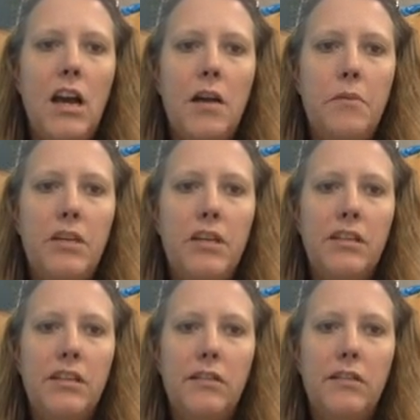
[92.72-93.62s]
Because if
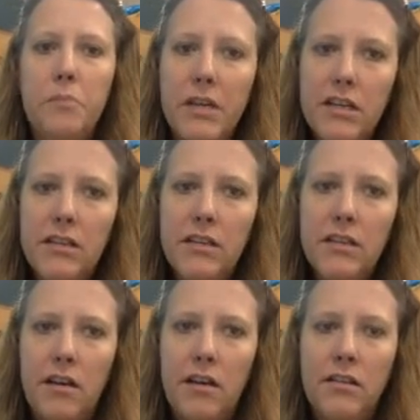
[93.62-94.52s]
you're a big
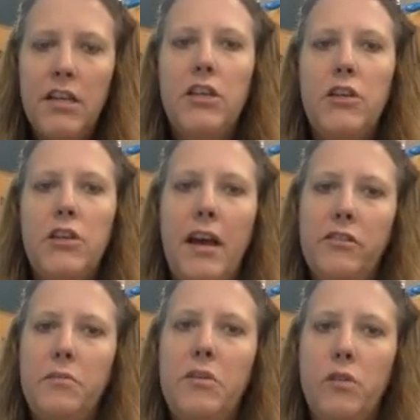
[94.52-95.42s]
cell, you have
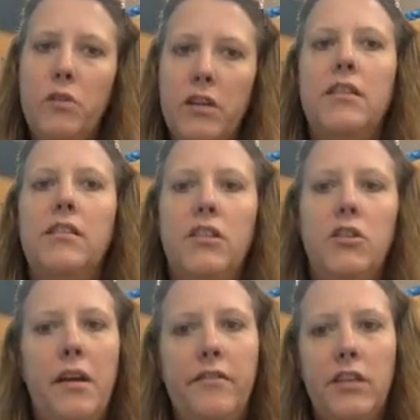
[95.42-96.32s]
to be organized and you
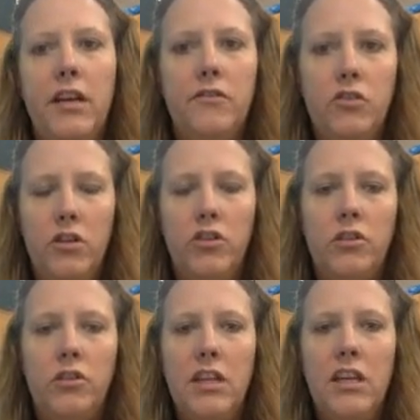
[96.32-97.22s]
have to have
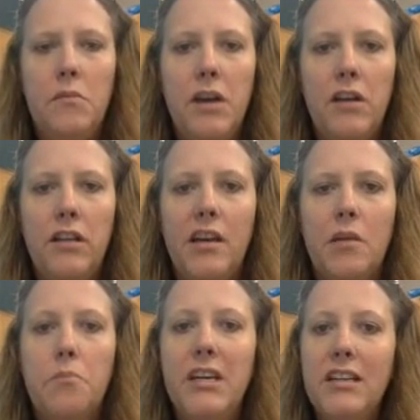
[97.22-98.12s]
structure. Think about like a
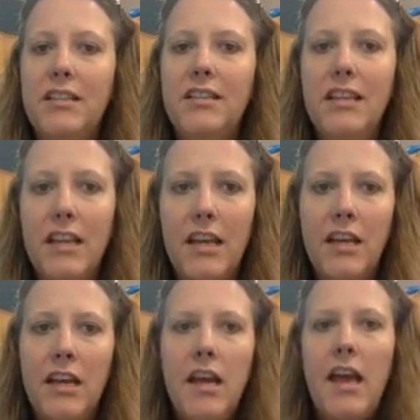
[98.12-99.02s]
big
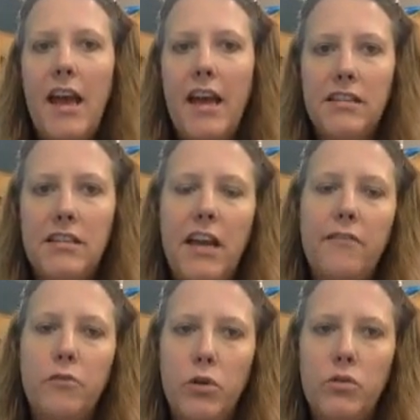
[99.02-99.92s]
city has to have
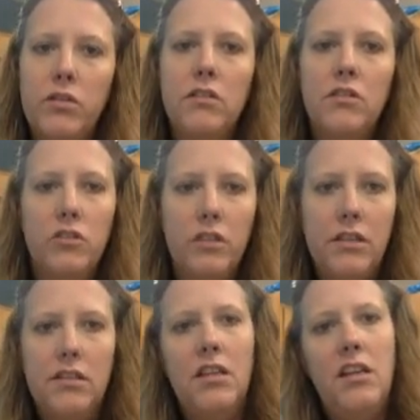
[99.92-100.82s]
roads and
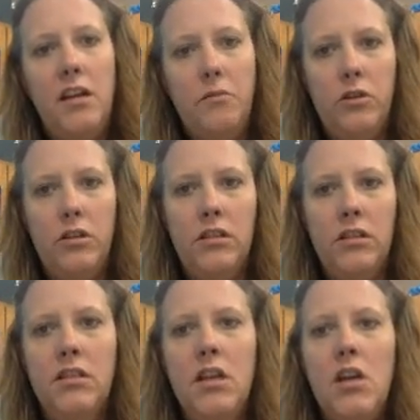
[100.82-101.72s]
streets and
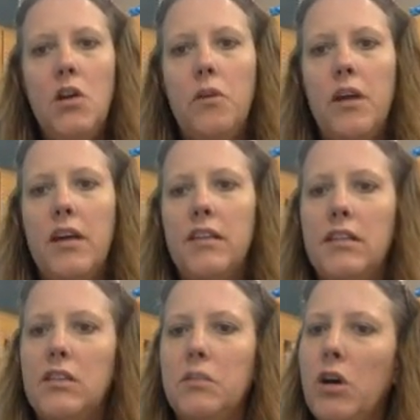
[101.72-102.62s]
neighborhoods, whereas a
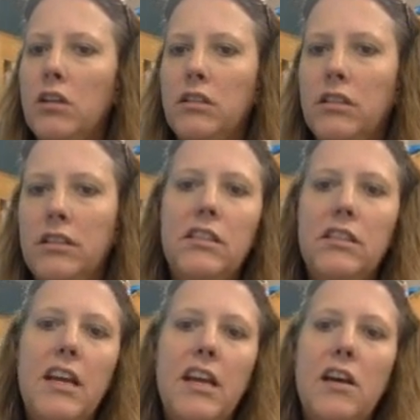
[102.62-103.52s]
small little
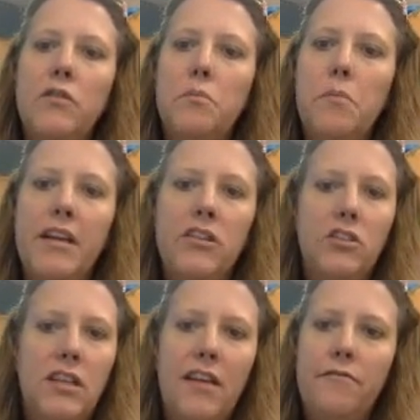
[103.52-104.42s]
town might
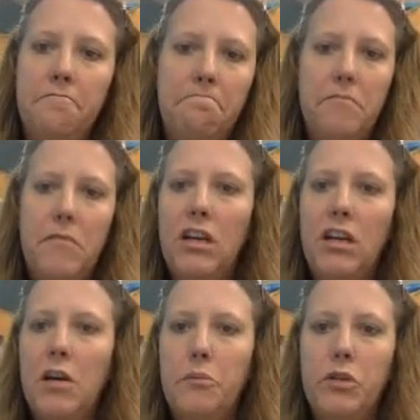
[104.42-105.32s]
just have a
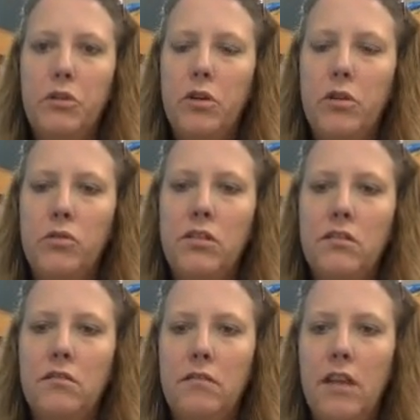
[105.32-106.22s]
couple of
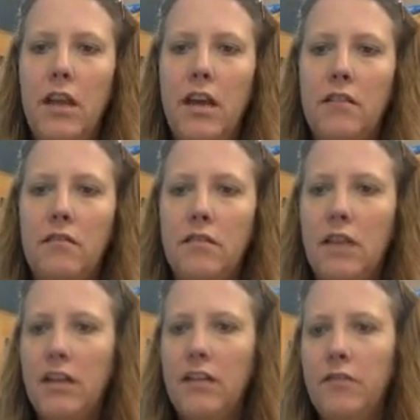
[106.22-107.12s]
roads and
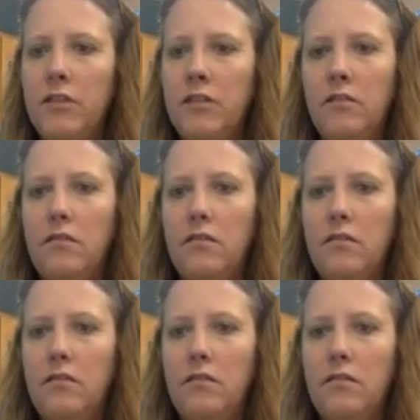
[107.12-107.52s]
not even